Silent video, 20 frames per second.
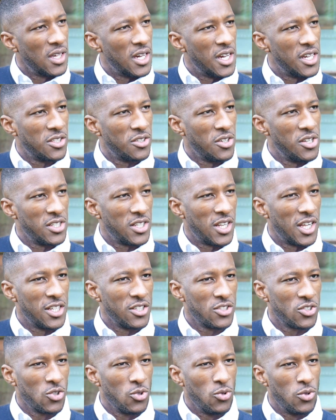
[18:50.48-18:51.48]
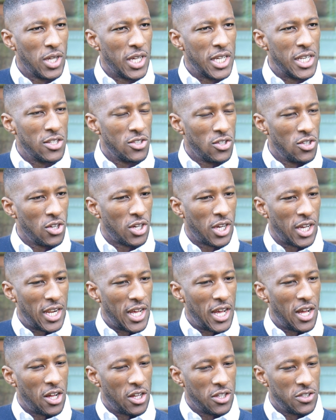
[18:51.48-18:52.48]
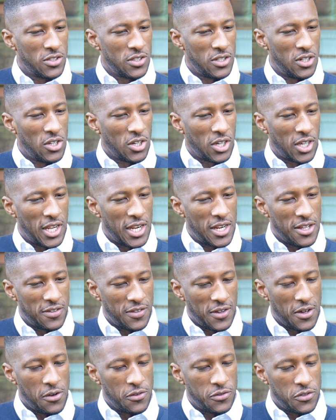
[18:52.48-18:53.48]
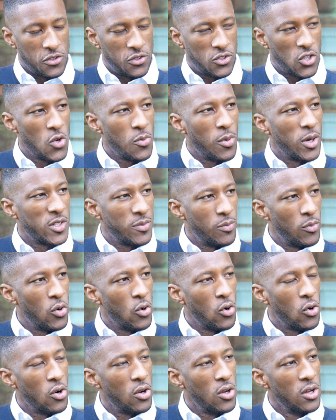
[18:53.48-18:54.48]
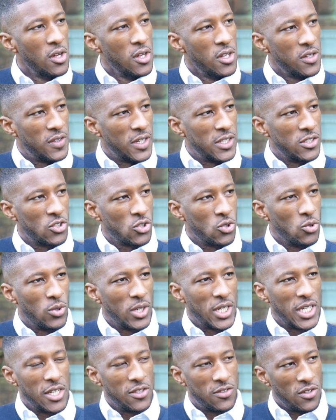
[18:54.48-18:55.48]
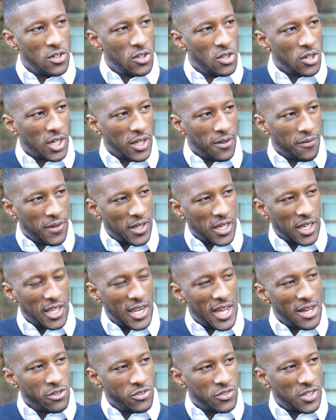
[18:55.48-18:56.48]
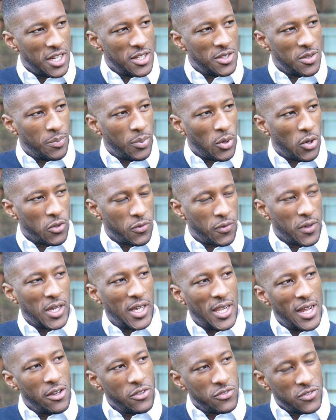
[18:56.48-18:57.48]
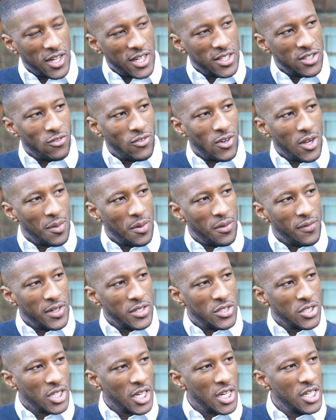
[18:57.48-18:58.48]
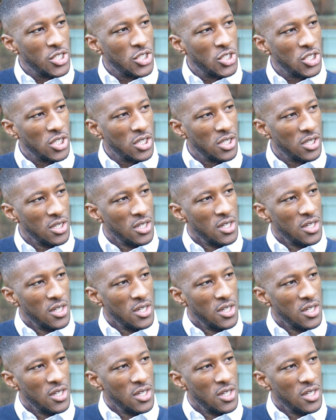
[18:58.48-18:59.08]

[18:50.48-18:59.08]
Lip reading: Yeah, so it's like school leaders looking at themselves as so much more than school leaders, and thinking outside the box, thinking outside the realm of education,